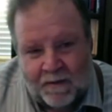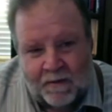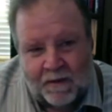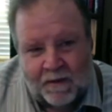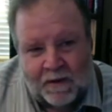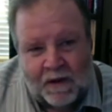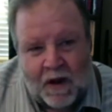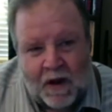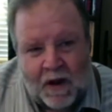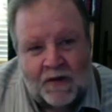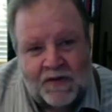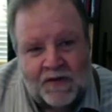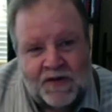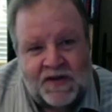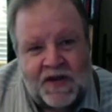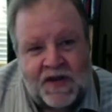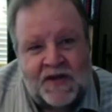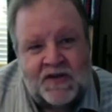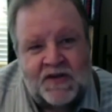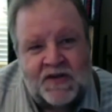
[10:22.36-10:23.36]
large
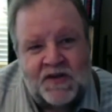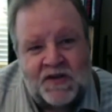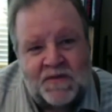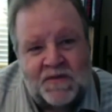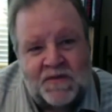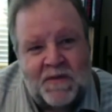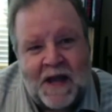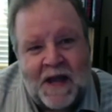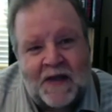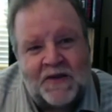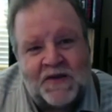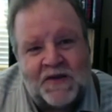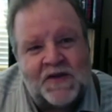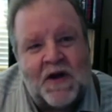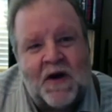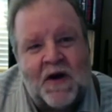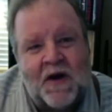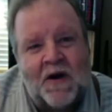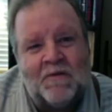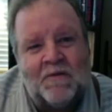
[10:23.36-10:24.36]
attention span
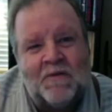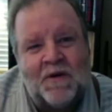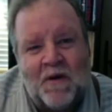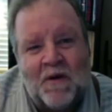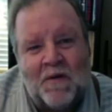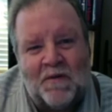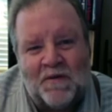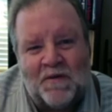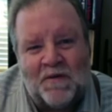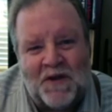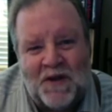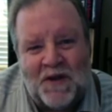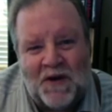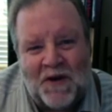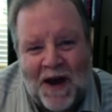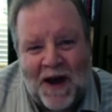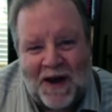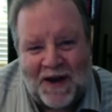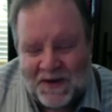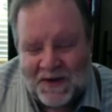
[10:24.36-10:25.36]
song, but hopefully
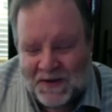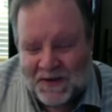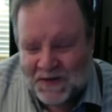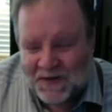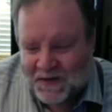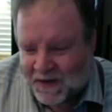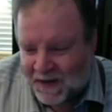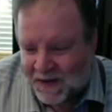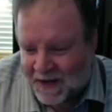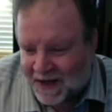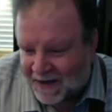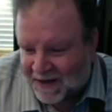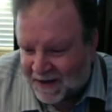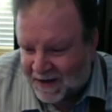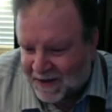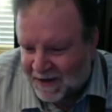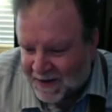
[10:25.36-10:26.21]
your audience will